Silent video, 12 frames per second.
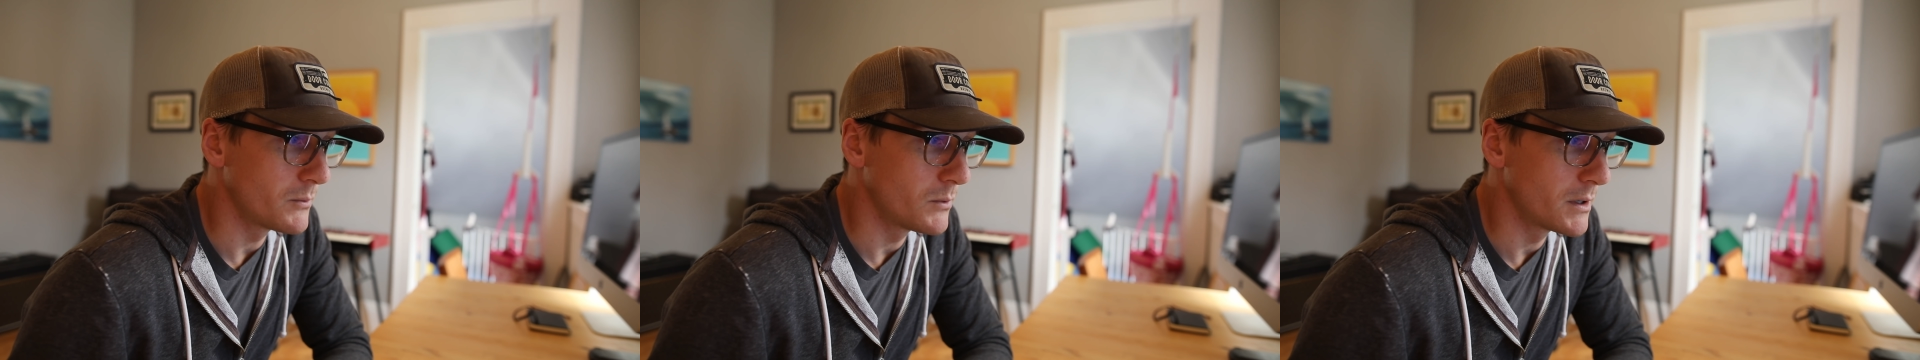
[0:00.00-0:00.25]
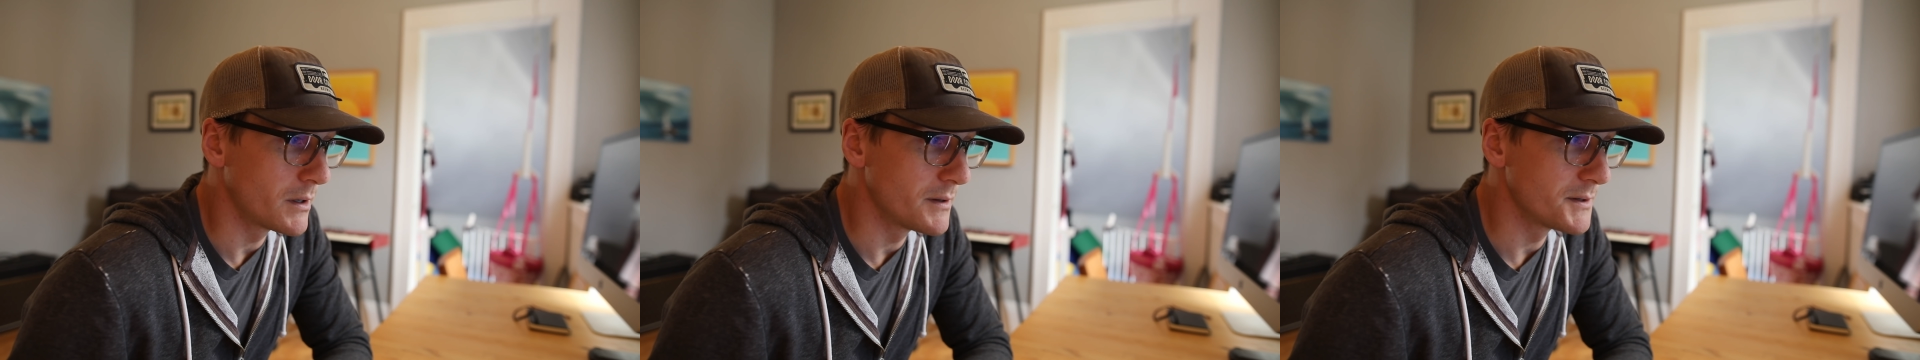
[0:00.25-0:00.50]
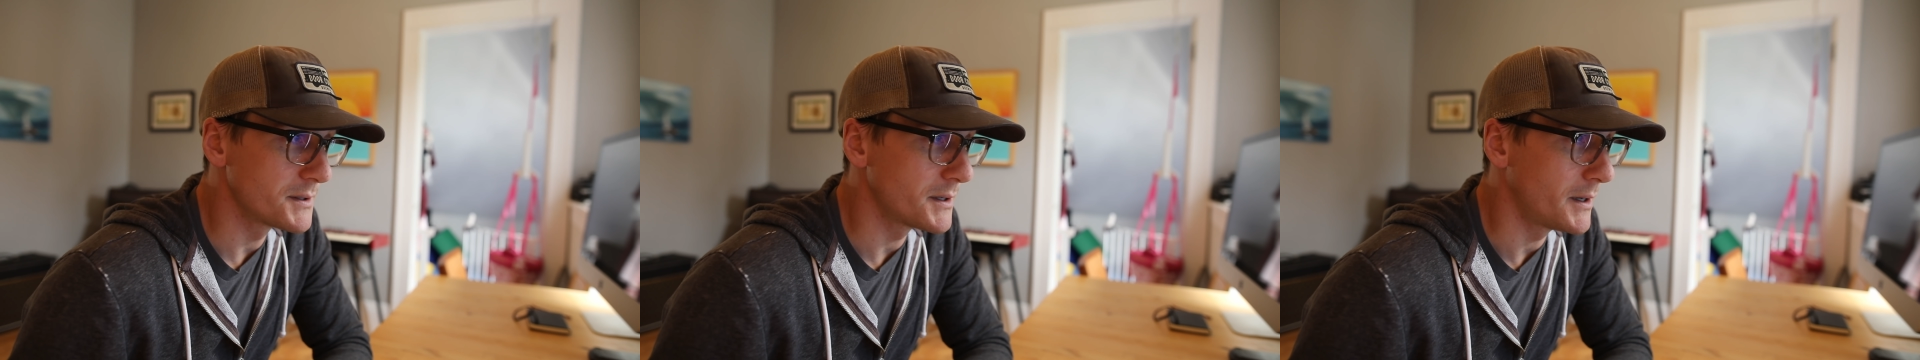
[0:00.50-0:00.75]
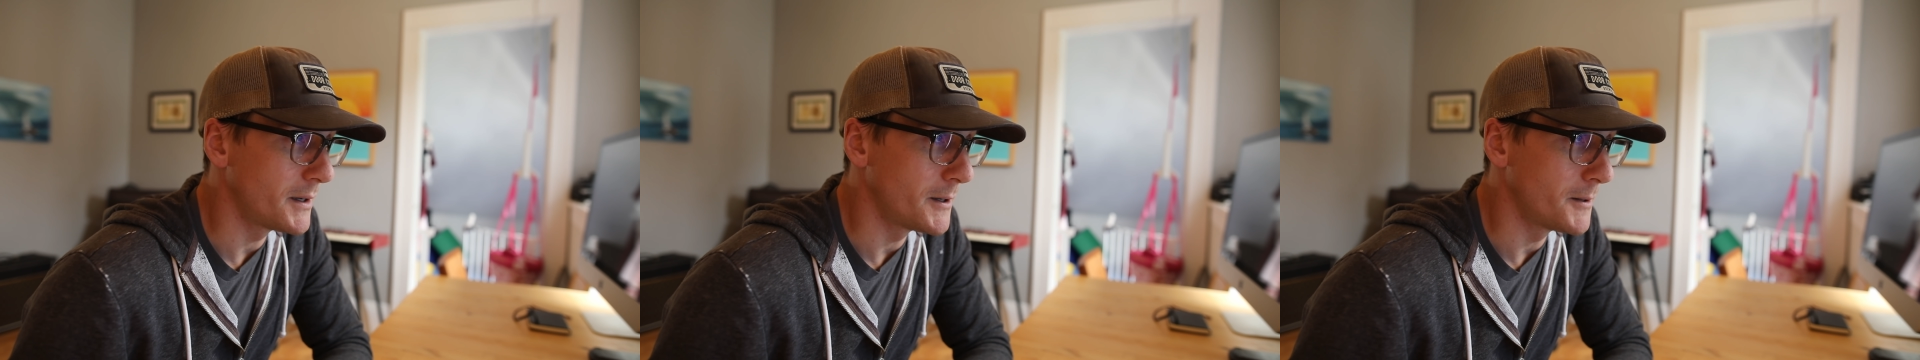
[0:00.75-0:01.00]
was
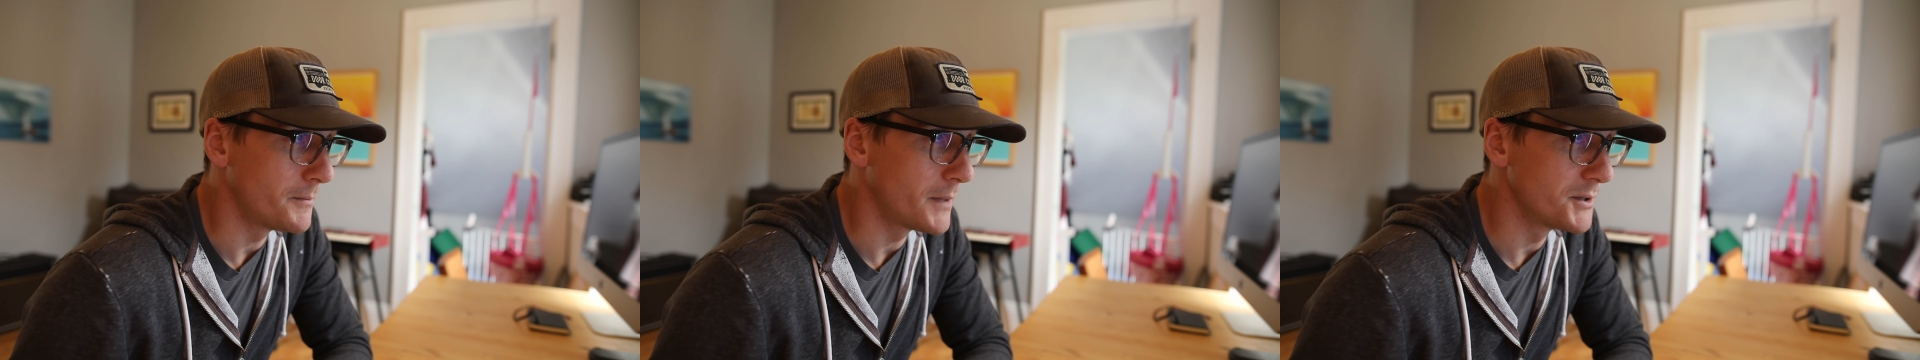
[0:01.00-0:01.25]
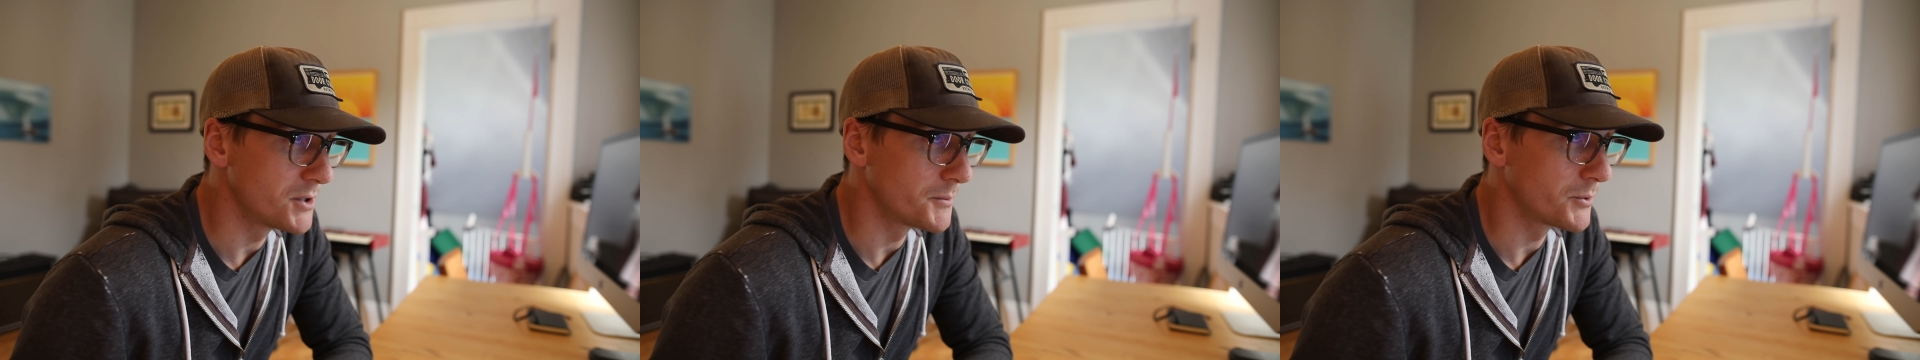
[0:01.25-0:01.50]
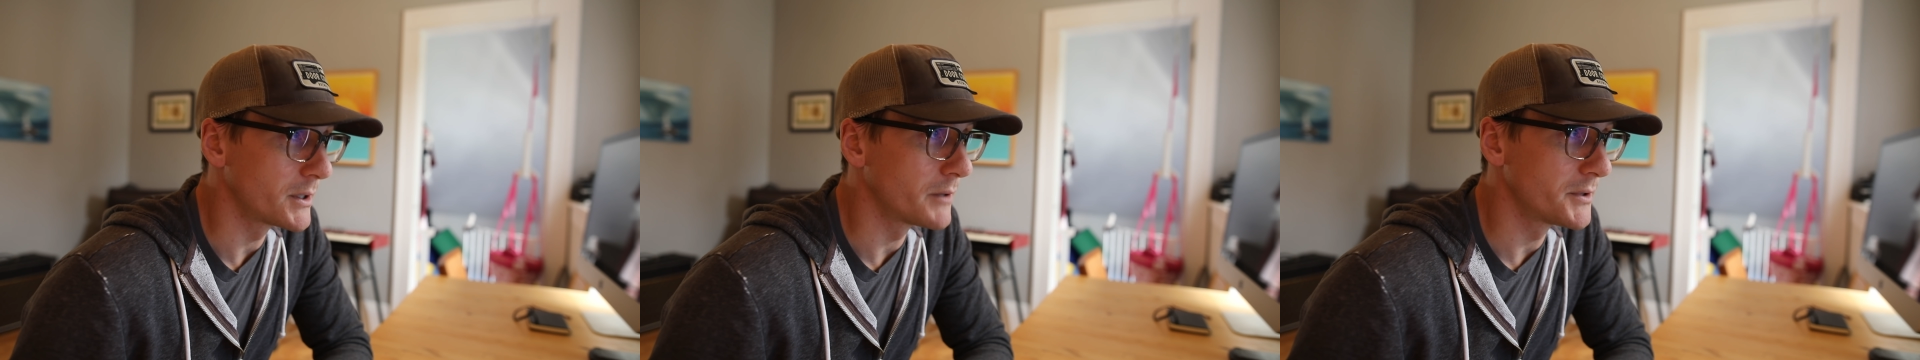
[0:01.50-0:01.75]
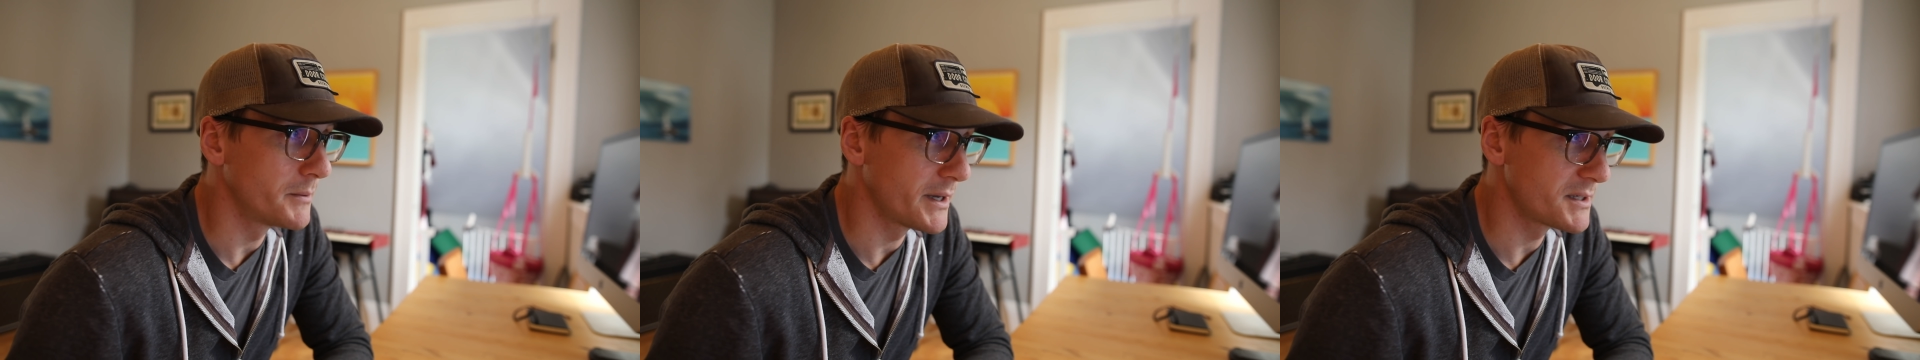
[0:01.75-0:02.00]
I jumped right
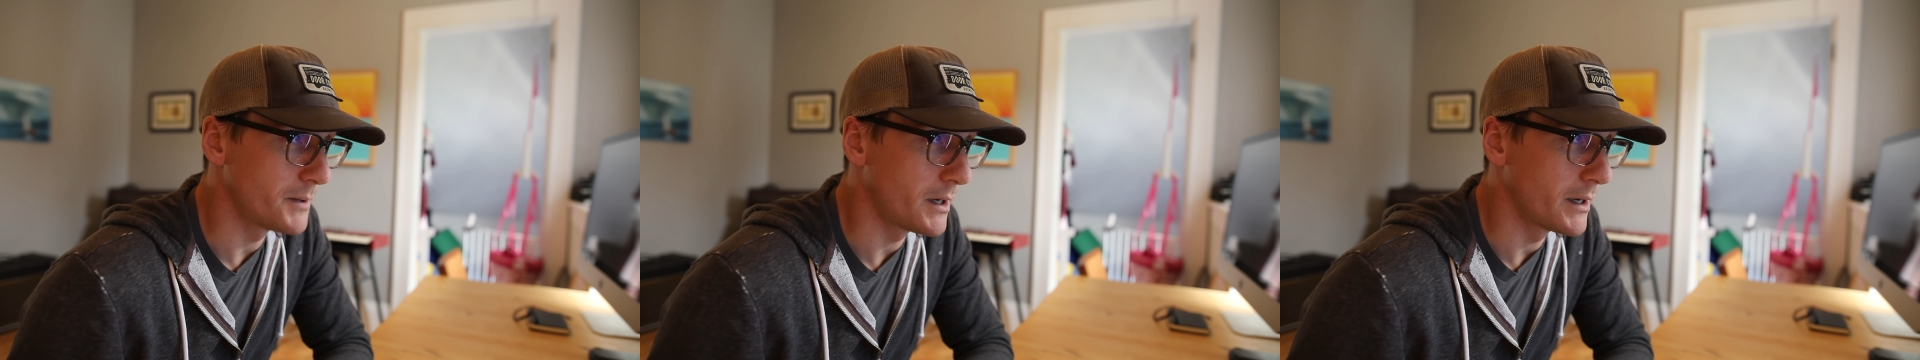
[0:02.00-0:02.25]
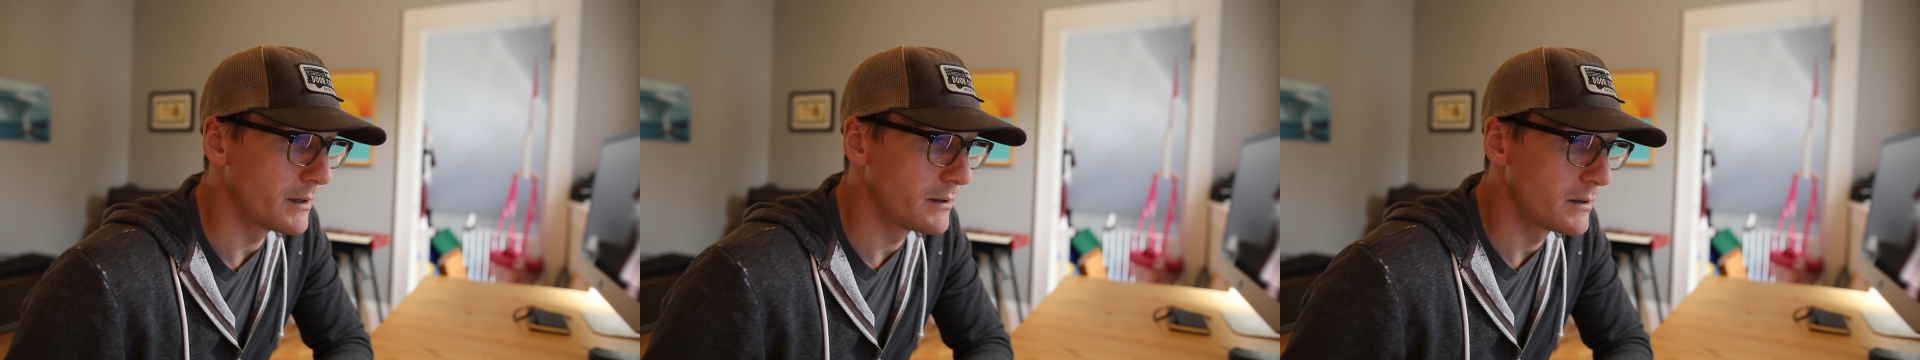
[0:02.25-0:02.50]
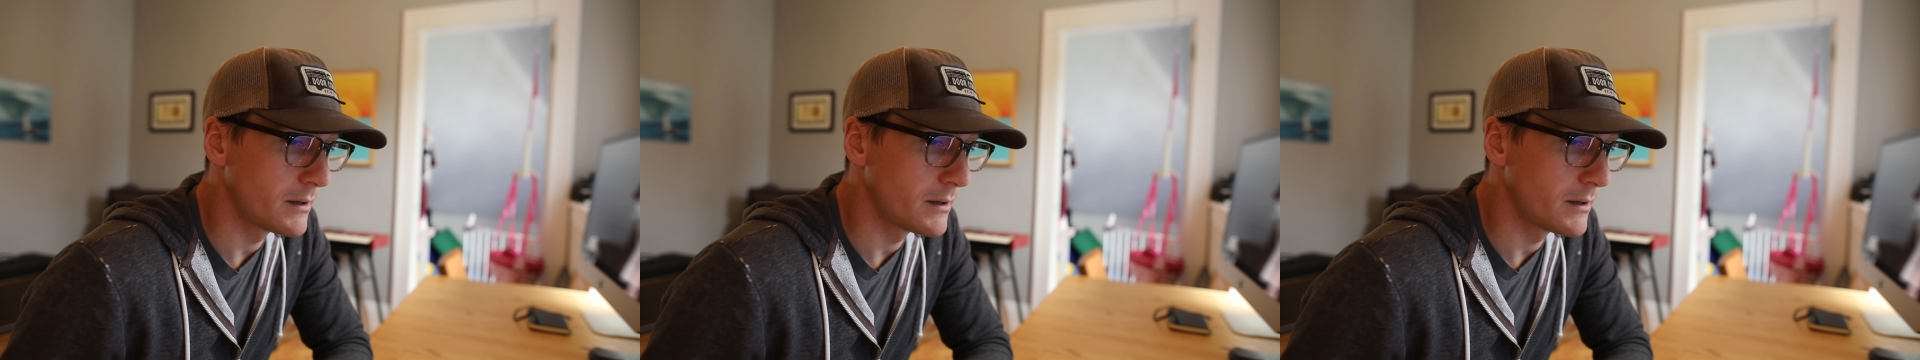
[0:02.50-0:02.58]
over to Best Buy.